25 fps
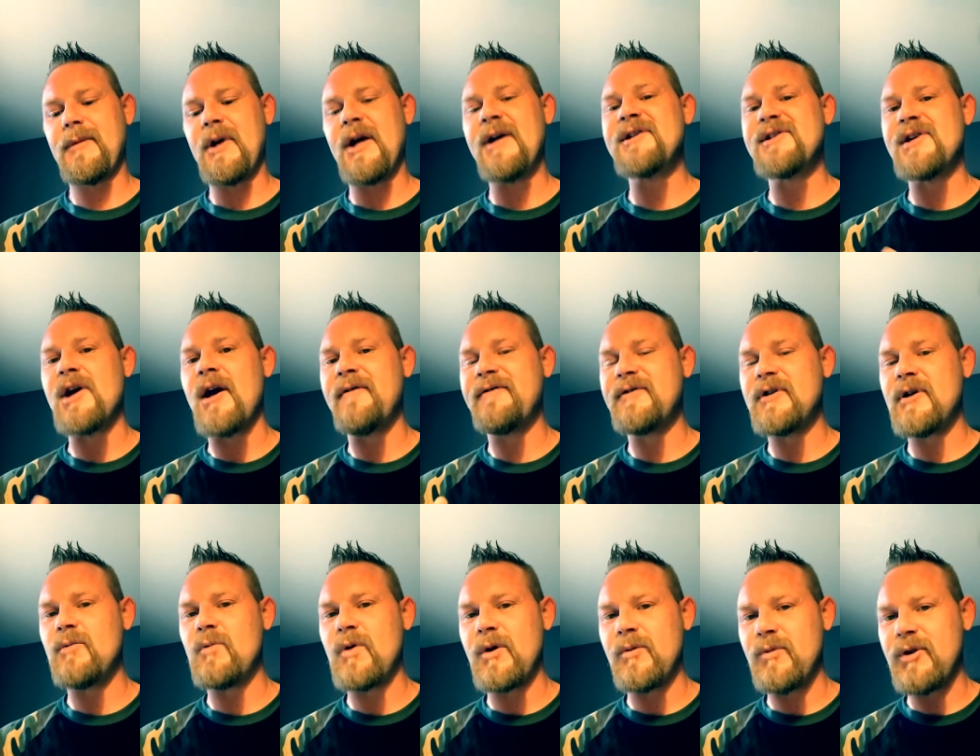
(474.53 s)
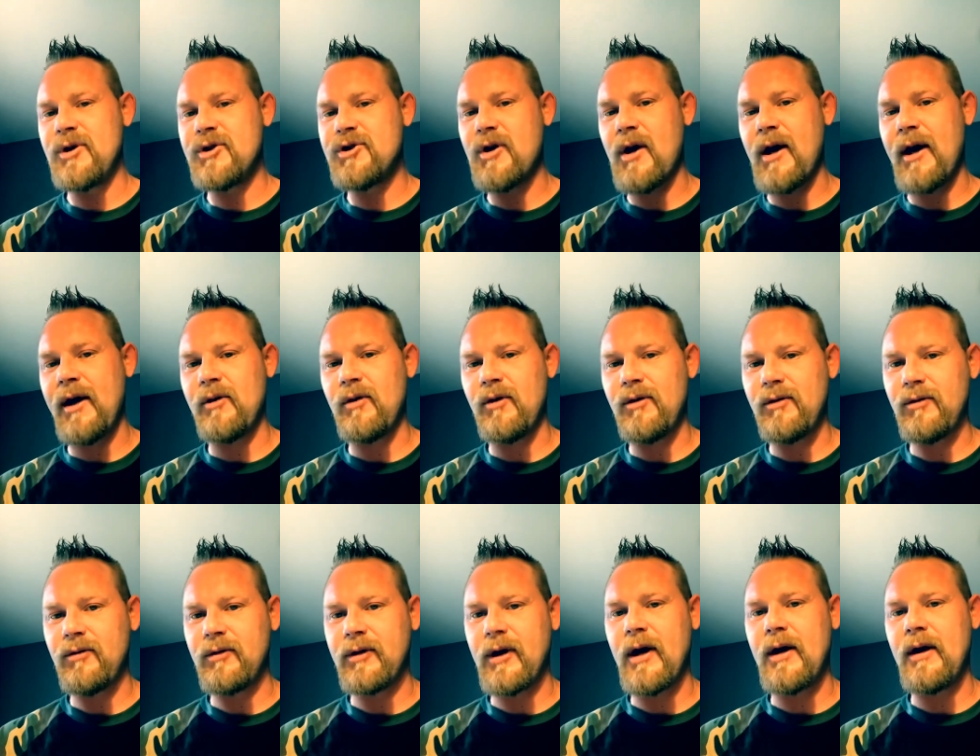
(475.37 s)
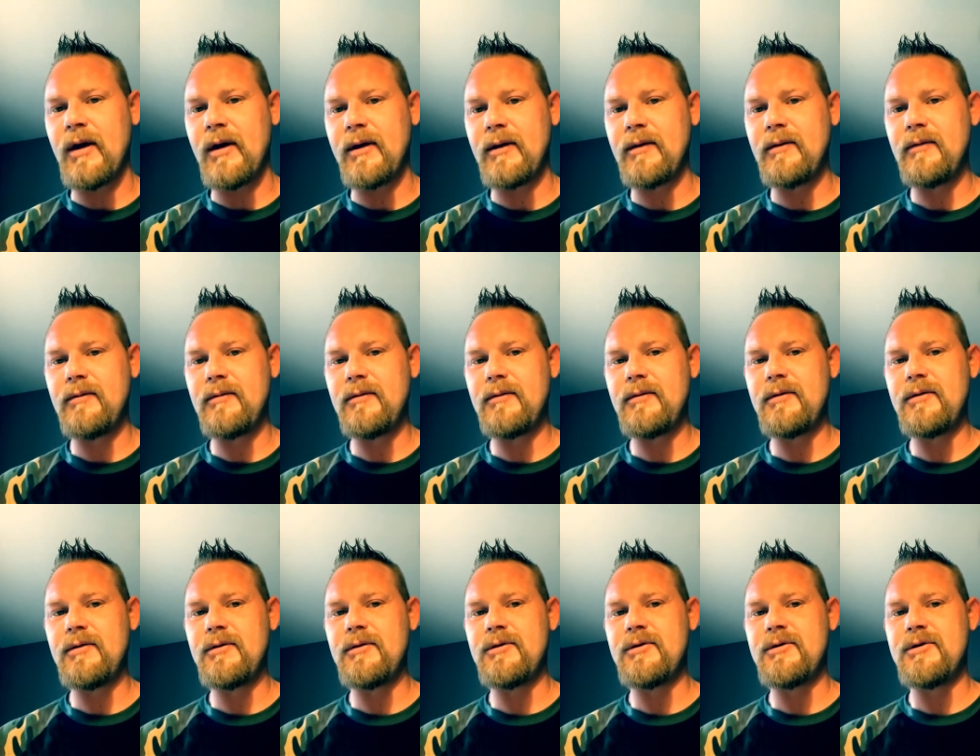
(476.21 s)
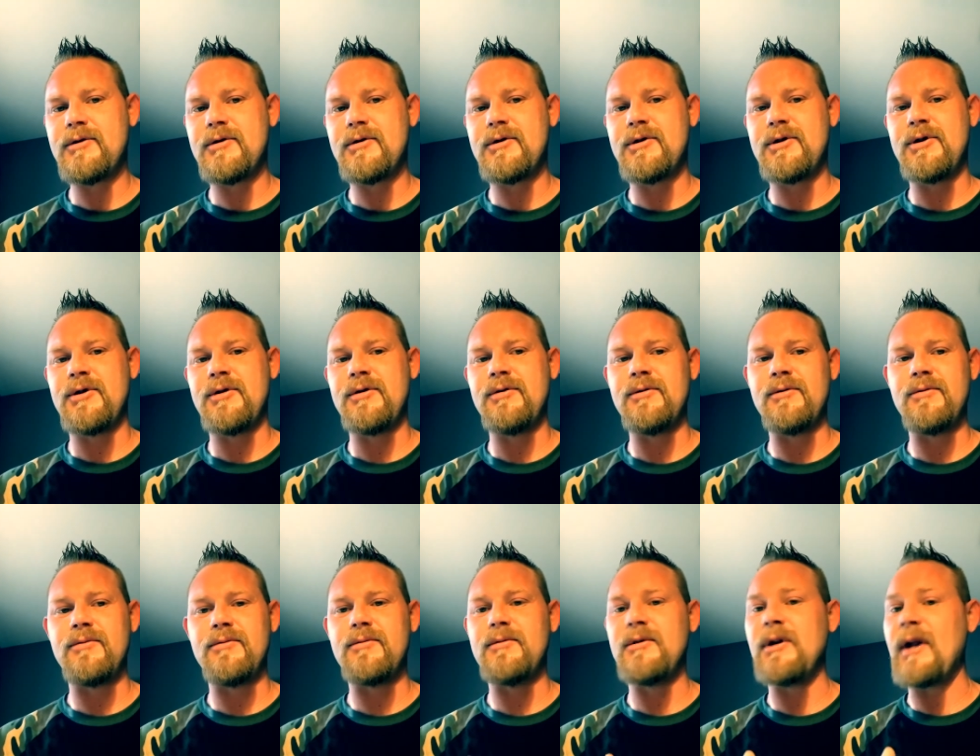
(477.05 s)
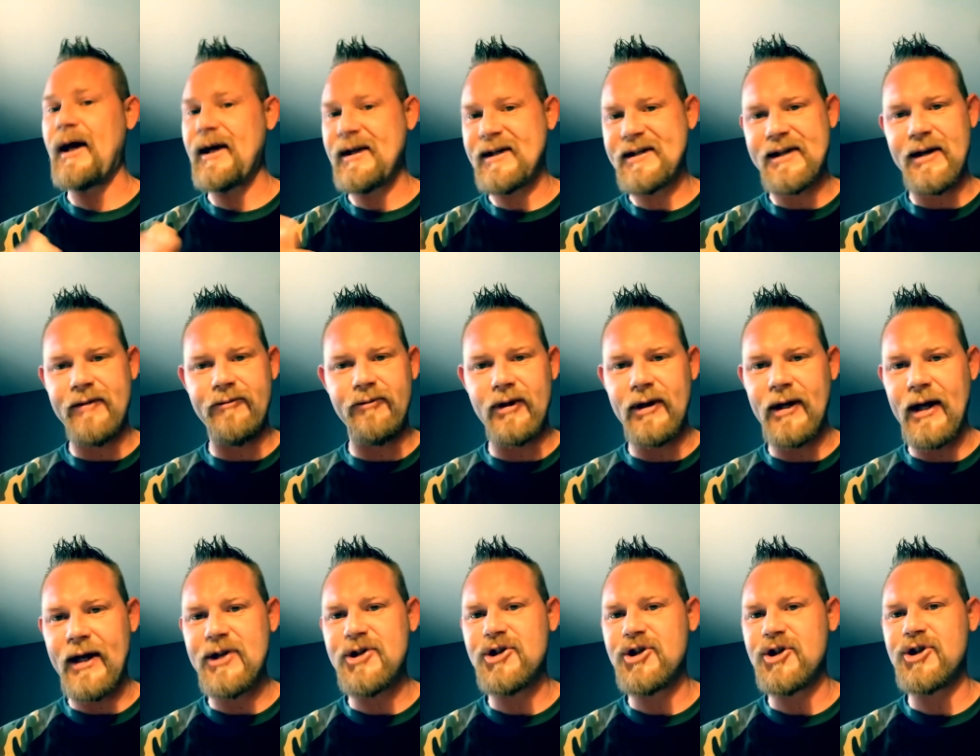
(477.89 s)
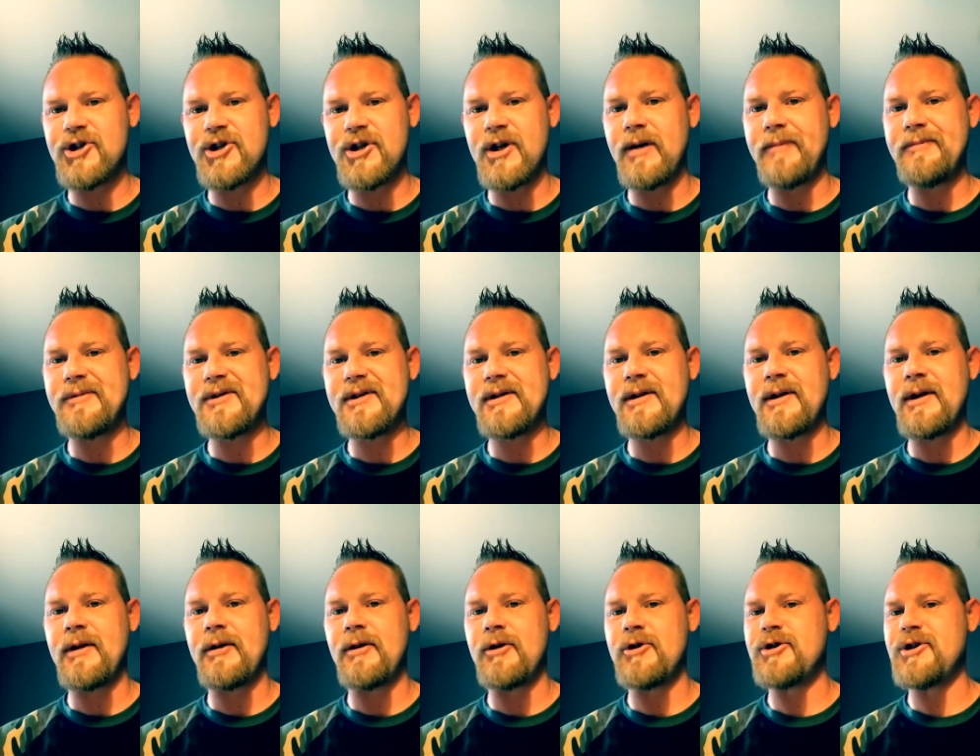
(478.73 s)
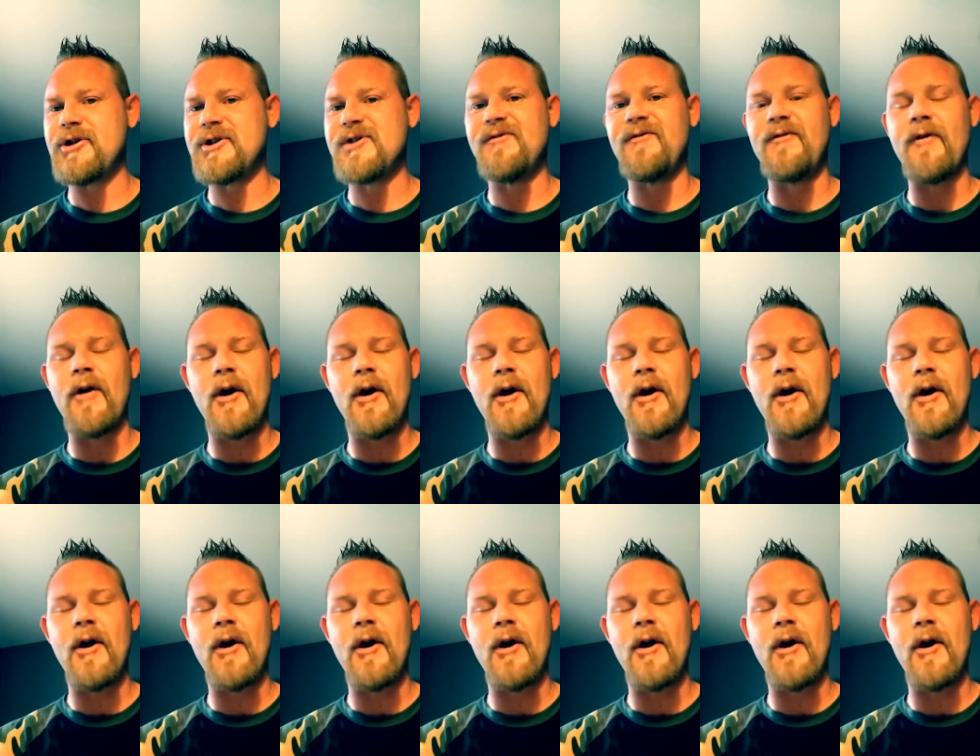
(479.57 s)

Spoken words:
It's often when we try and hold on to, like, say, relationships that are just